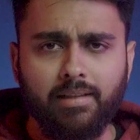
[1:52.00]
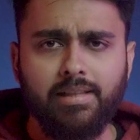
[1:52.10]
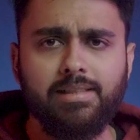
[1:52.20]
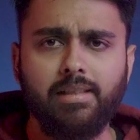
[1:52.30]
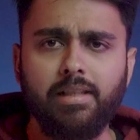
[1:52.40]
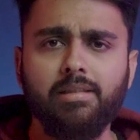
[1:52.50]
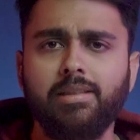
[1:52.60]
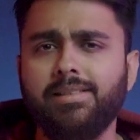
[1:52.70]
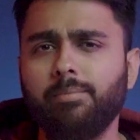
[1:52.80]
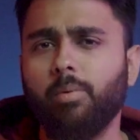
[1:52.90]
At this stage,
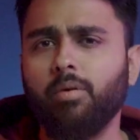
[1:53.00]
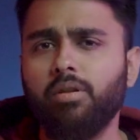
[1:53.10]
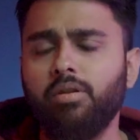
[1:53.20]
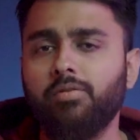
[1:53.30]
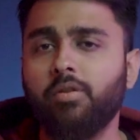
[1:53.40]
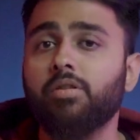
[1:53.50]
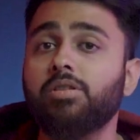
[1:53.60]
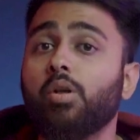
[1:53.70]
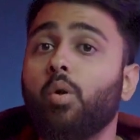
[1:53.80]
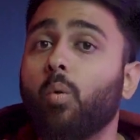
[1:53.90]
it's important to
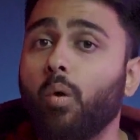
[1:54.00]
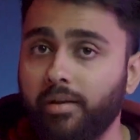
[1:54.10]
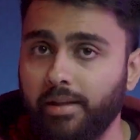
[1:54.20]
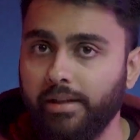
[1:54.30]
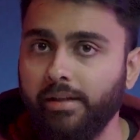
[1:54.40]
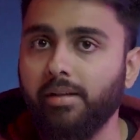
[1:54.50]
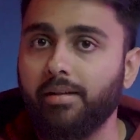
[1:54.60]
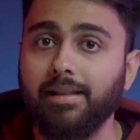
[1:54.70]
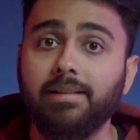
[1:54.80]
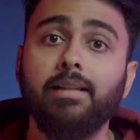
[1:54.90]
focus on quantity
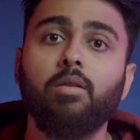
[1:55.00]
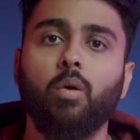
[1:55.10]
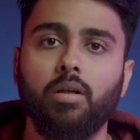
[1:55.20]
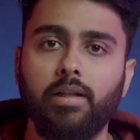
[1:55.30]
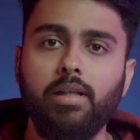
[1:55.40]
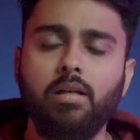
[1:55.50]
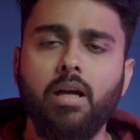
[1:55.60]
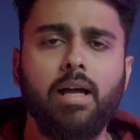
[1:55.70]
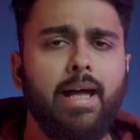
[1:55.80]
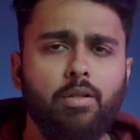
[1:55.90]
rather than quality,
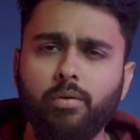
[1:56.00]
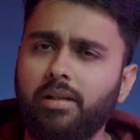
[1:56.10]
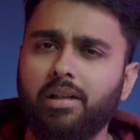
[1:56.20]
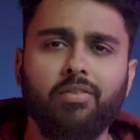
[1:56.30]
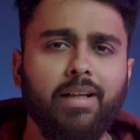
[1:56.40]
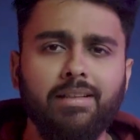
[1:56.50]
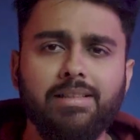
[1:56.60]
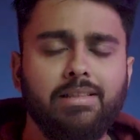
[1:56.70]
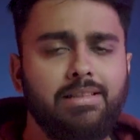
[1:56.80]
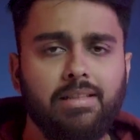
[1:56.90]
and you can refine
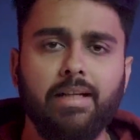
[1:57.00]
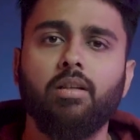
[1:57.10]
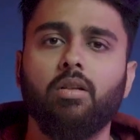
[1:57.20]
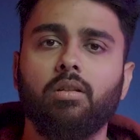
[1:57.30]
this list later